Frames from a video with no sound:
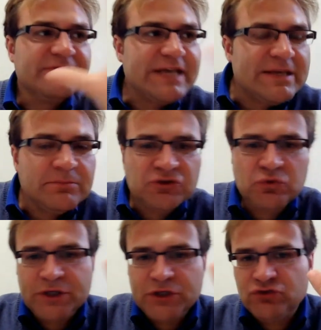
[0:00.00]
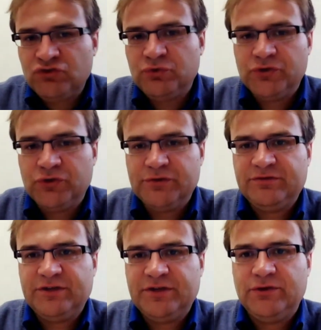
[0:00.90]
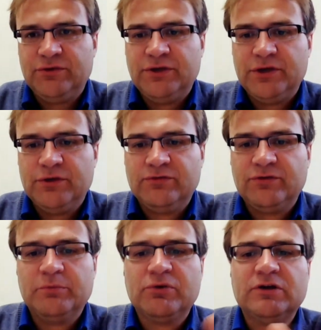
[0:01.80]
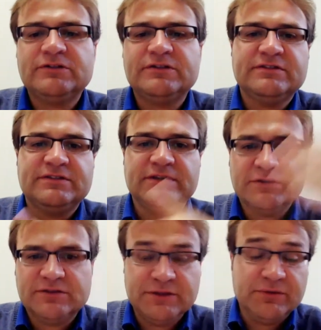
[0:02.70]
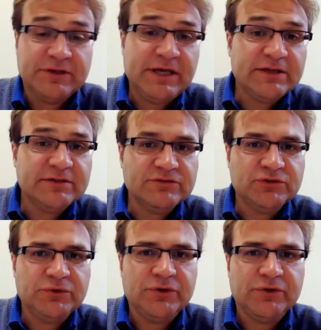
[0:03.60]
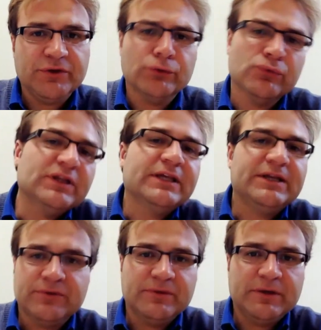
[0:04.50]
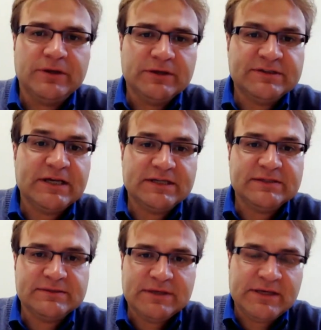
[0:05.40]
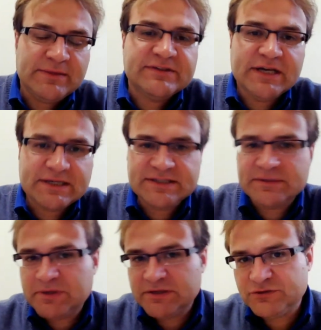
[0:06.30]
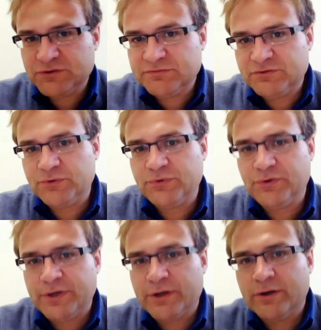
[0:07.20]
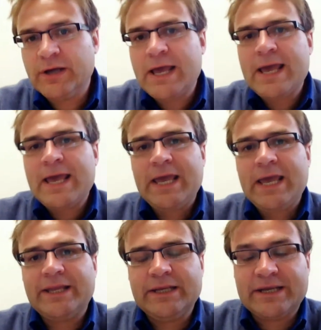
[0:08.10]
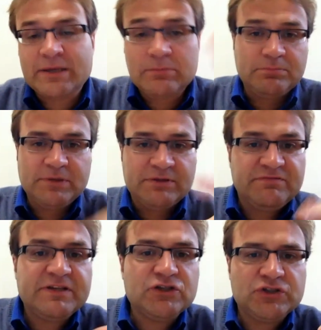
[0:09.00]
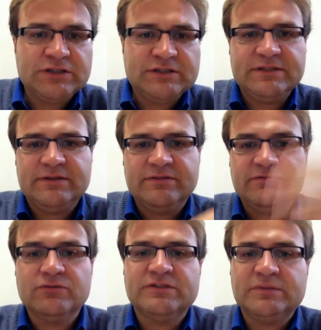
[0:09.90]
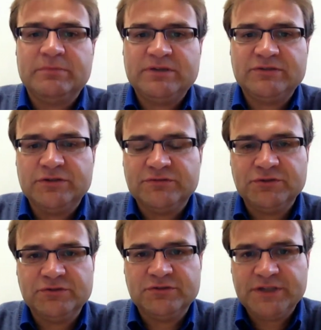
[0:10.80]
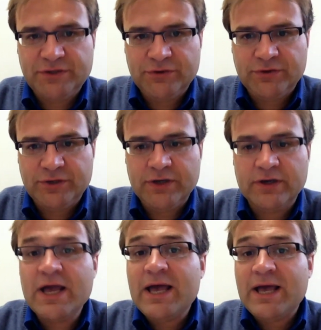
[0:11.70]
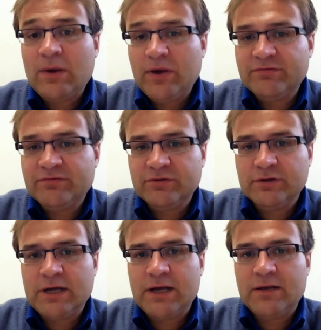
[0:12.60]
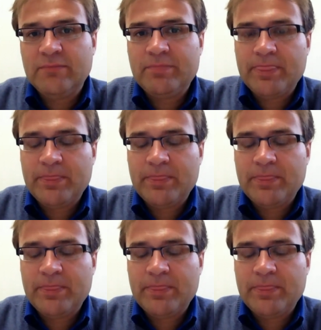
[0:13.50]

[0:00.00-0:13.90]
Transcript: kind of in between junior and senior year. So the process starts near the end of junior year, really near the second semester of junior year, and it finishes in the first semester of your senior year. However,